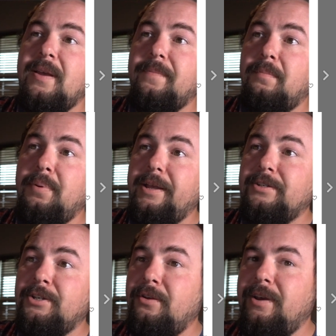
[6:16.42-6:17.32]
up the
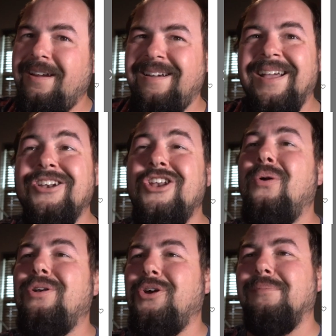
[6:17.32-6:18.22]
biggest dune here?
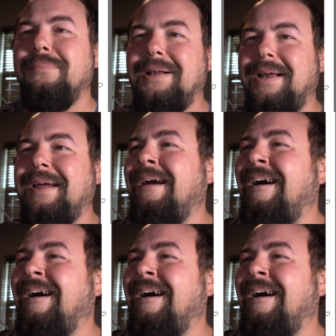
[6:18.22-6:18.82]
Don't do it, Billy.